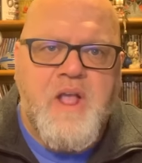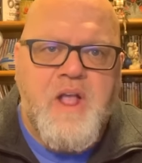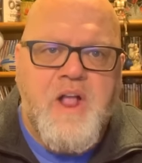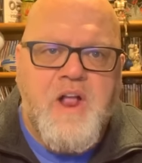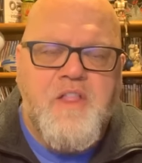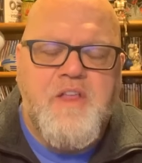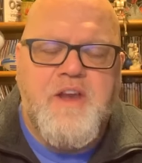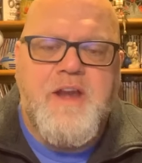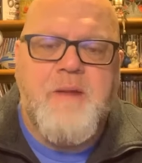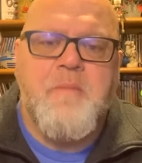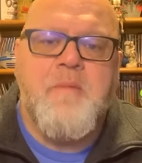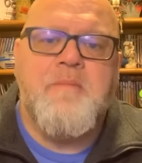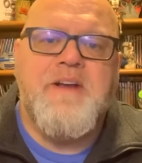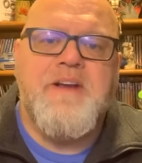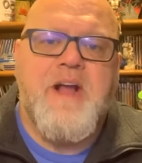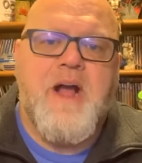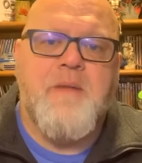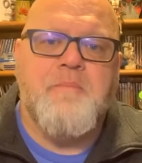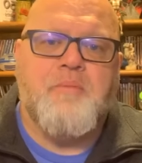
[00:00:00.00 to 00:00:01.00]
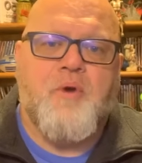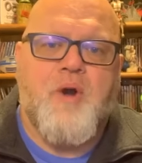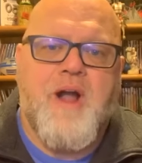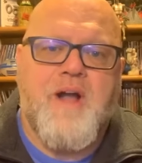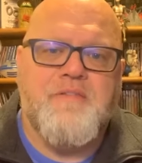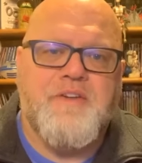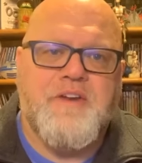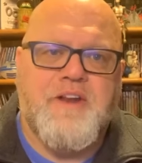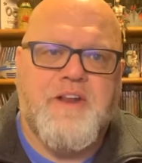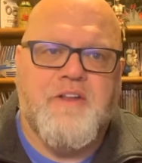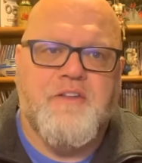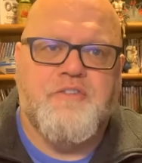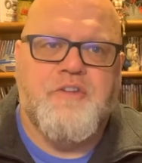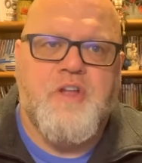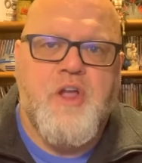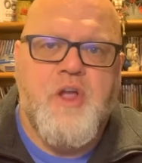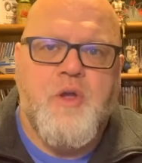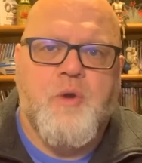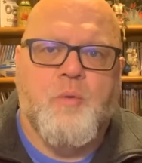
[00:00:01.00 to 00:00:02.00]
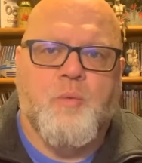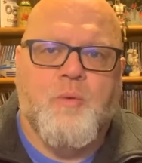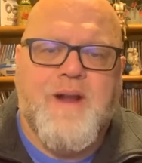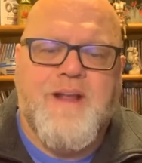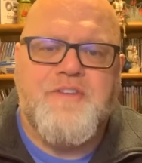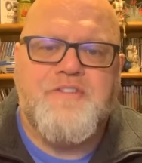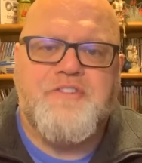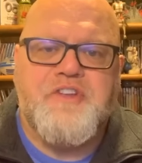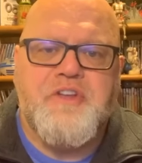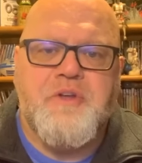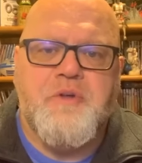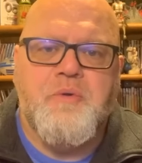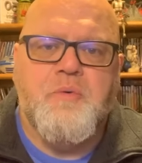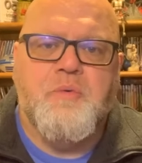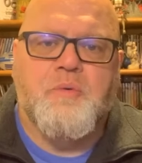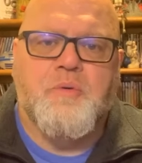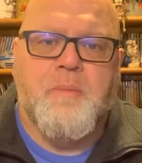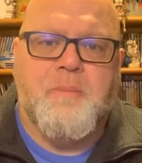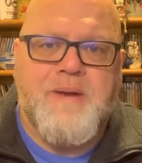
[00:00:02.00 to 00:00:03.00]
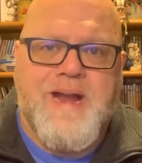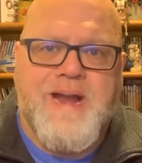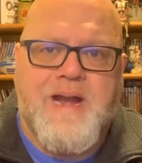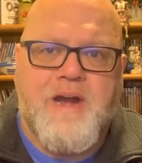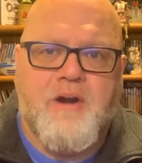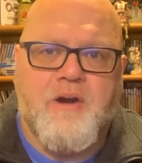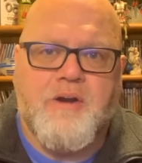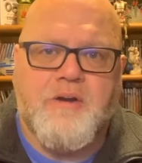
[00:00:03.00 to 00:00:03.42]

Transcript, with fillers: The name of my nonprofit is Rescue Repair.